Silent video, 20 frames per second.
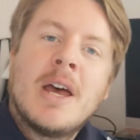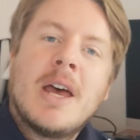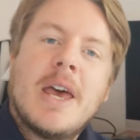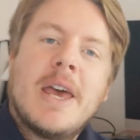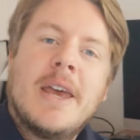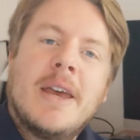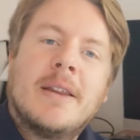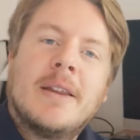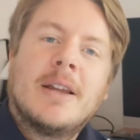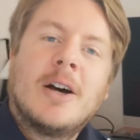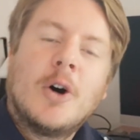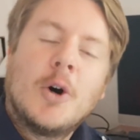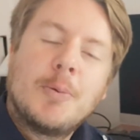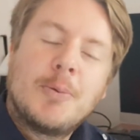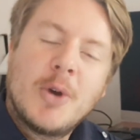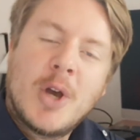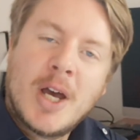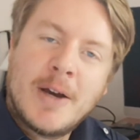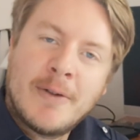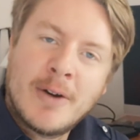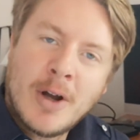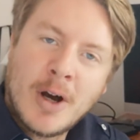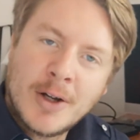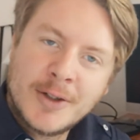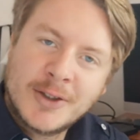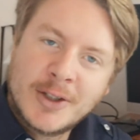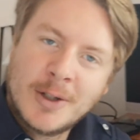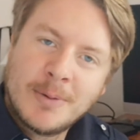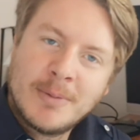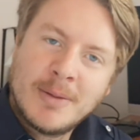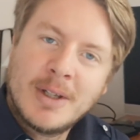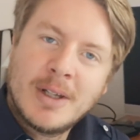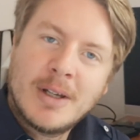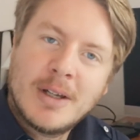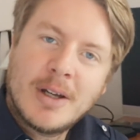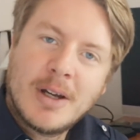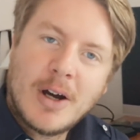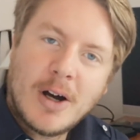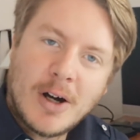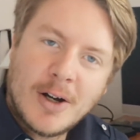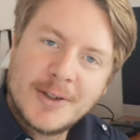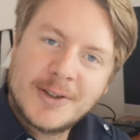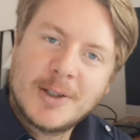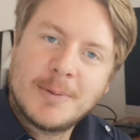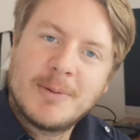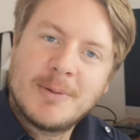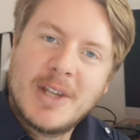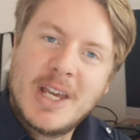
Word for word: And I hope you have an awesome, awesome